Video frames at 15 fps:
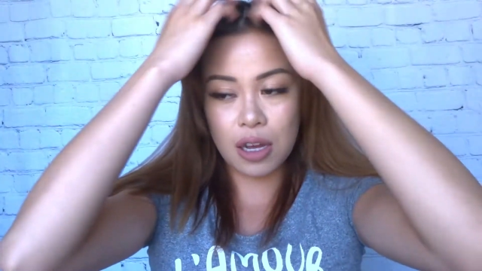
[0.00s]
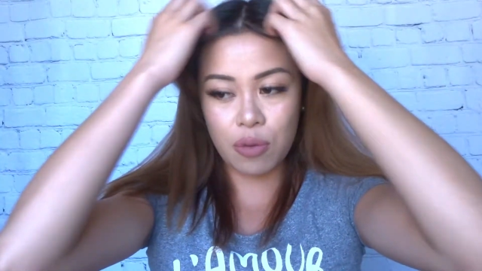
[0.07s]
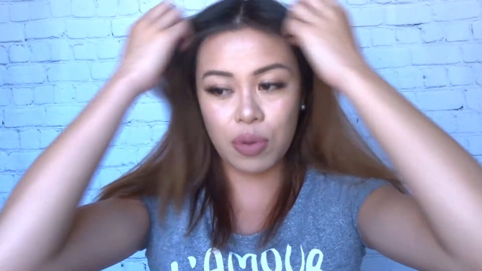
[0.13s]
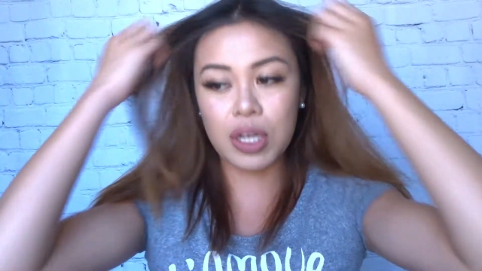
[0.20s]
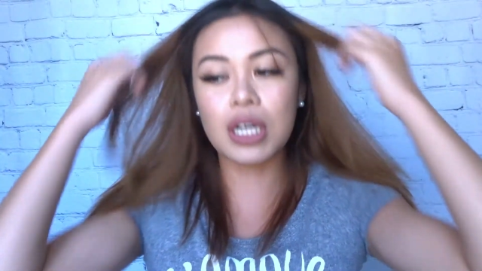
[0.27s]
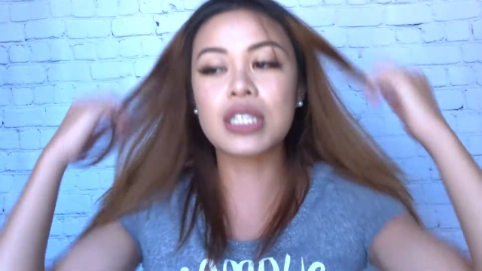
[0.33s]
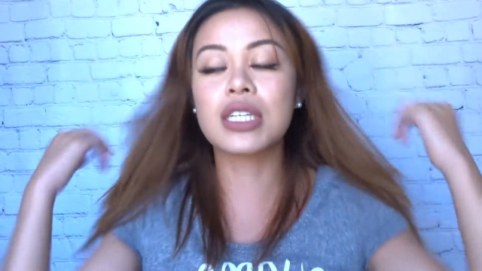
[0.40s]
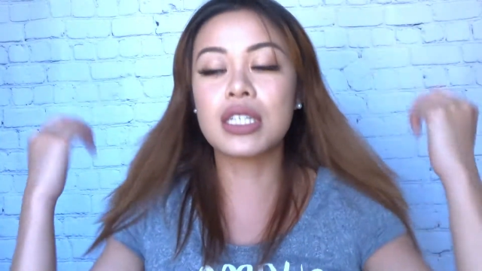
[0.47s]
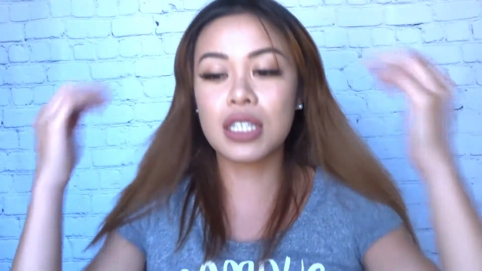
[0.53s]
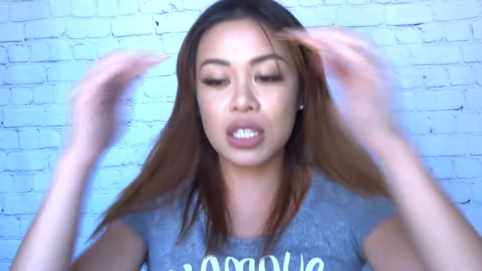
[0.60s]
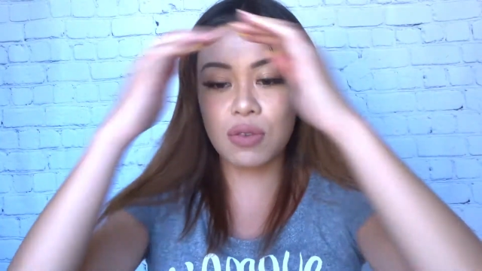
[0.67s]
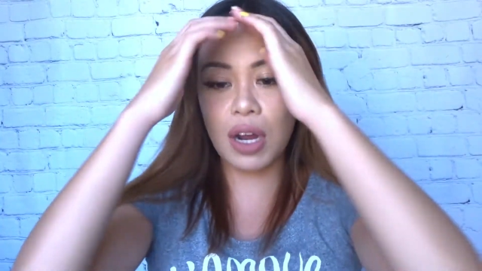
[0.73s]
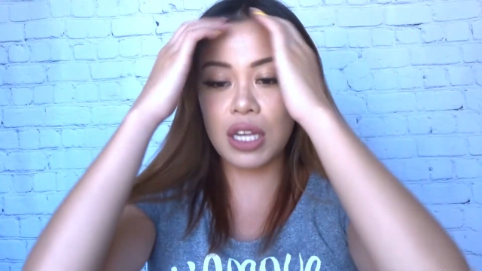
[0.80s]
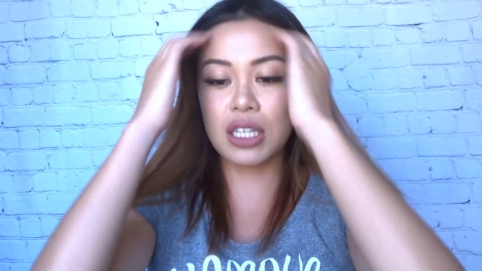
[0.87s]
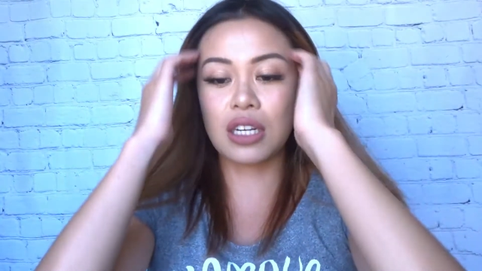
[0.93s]
because this is
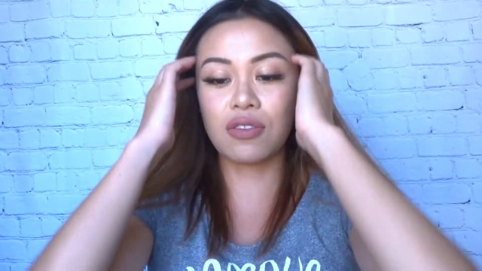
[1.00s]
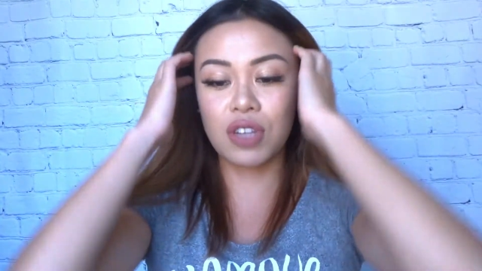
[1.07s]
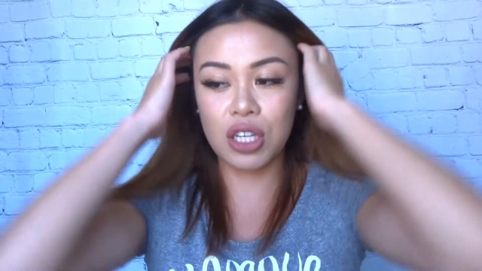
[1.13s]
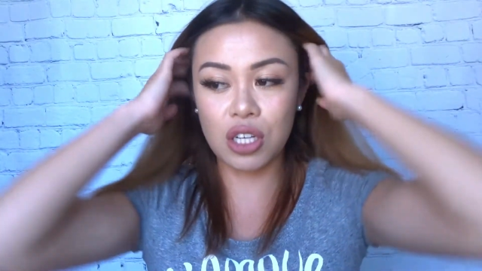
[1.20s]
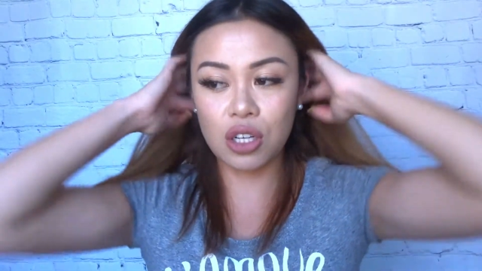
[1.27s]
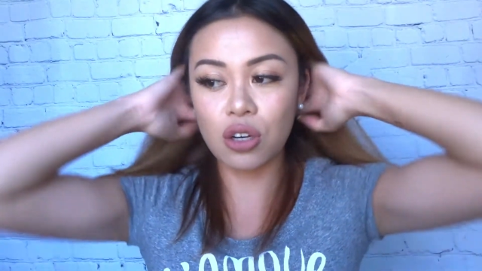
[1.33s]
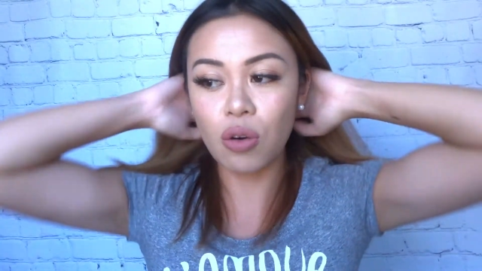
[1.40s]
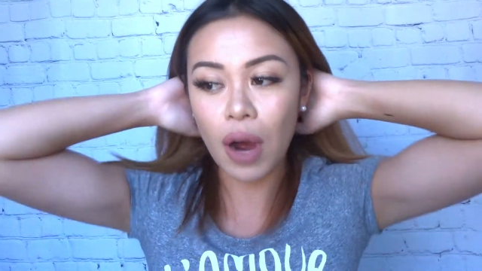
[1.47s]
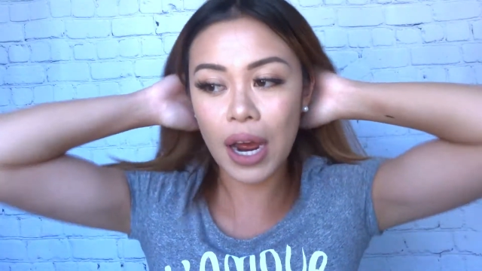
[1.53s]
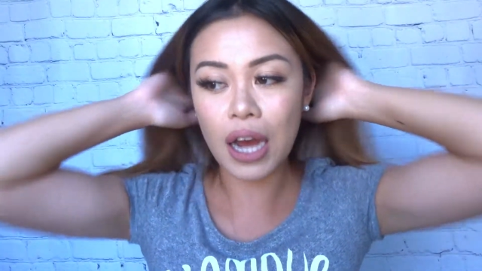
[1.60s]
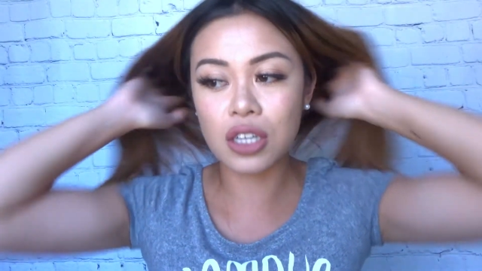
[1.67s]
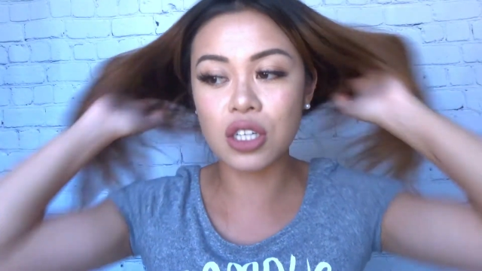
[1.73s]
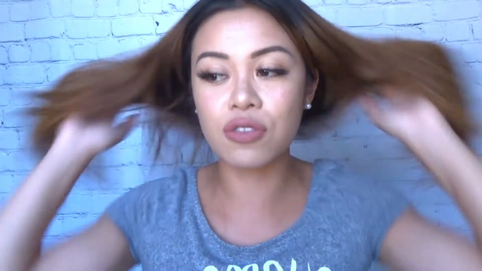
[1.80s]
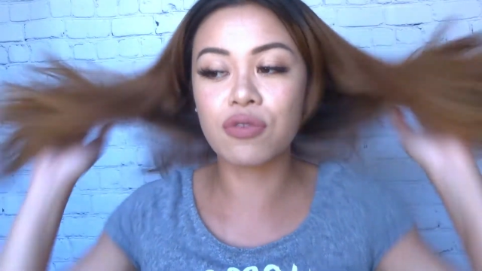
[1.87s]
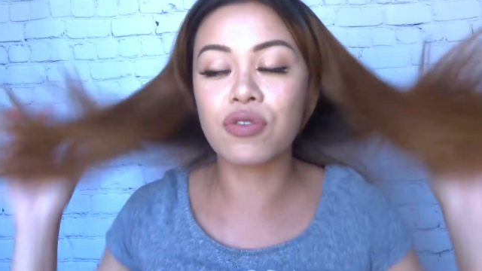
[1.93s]
relatively new, I
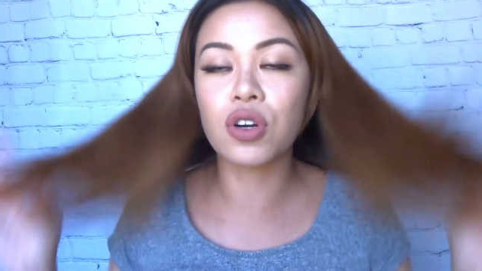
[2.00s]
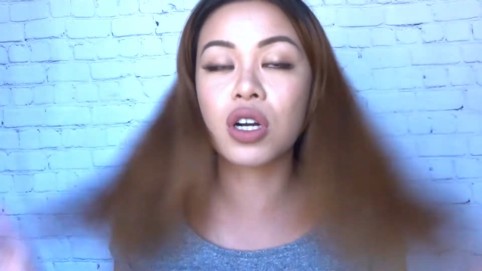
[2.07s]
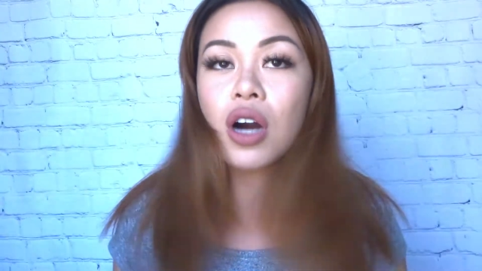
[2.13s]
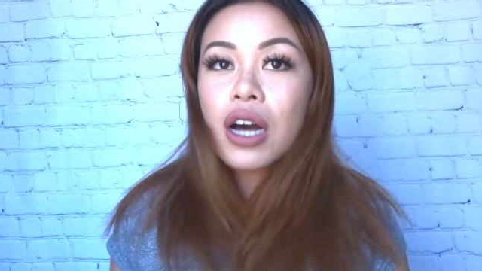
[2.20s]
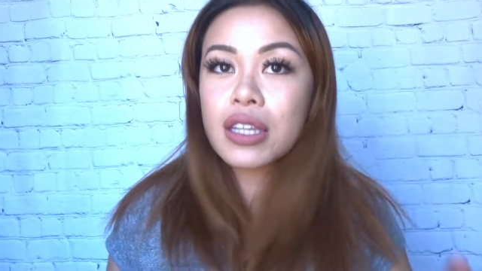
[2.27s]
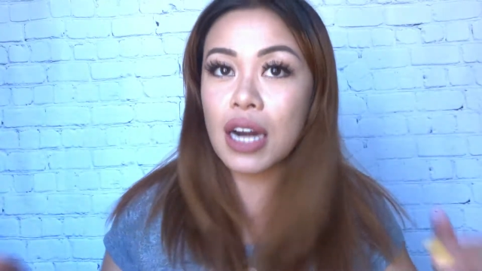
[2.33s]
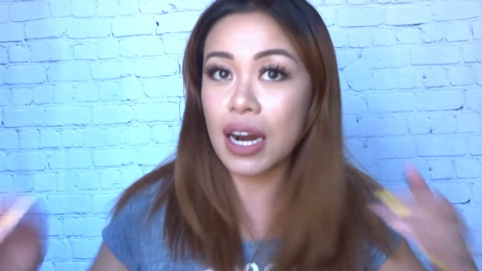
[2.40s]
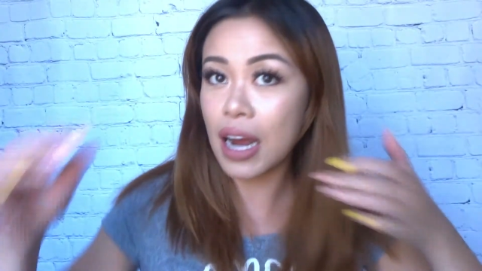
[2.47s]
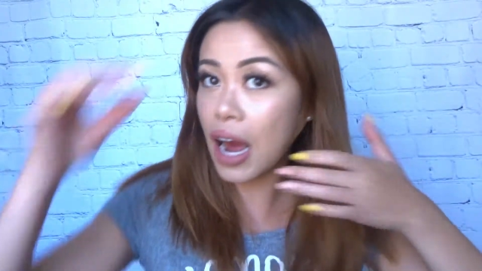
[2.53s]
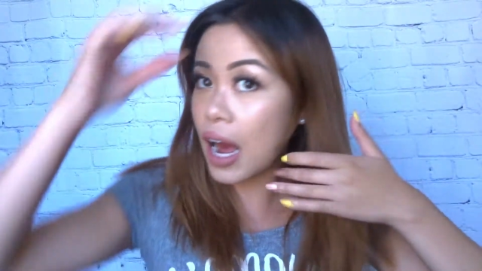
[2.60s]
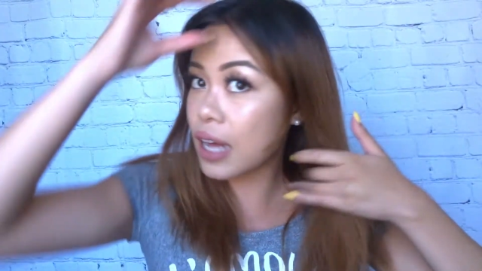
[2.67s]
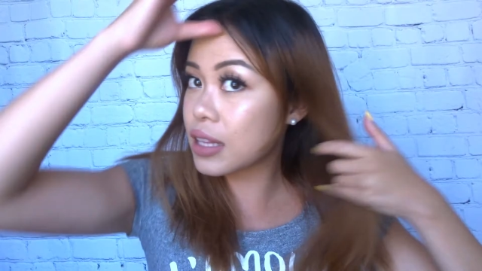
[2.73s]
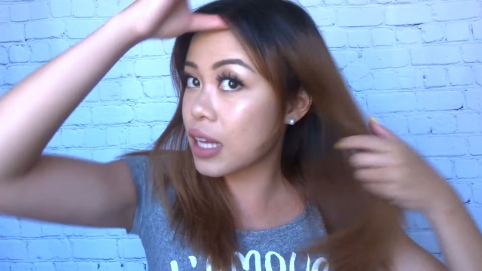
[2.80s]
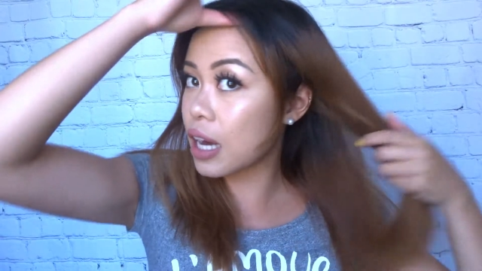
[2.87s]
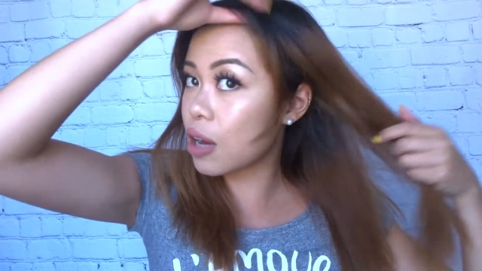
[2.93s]
actually forgot that I
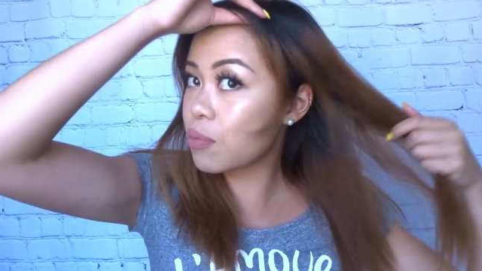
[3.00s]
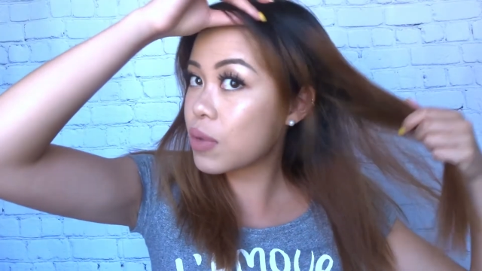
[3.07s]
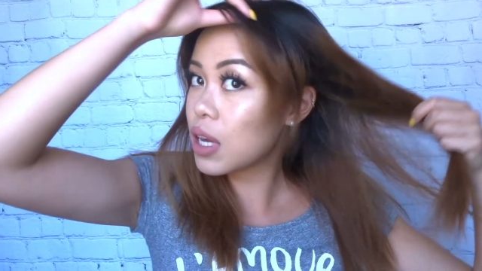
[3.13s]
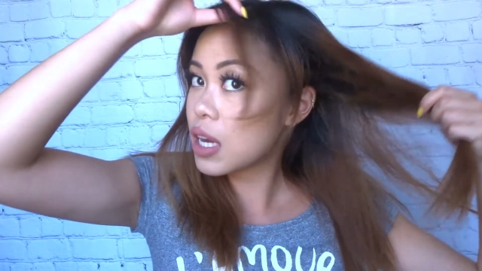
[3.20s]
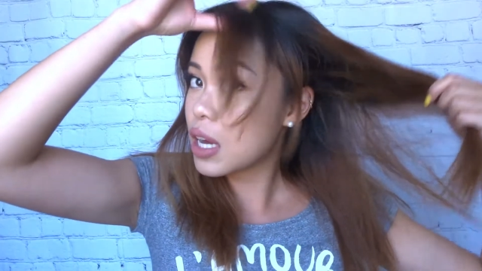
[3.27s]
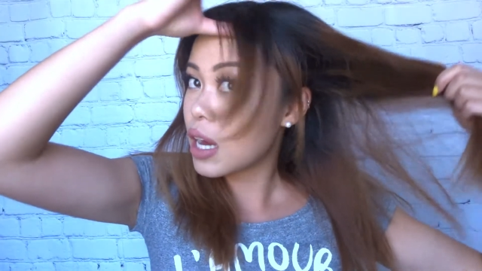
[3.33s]
had them.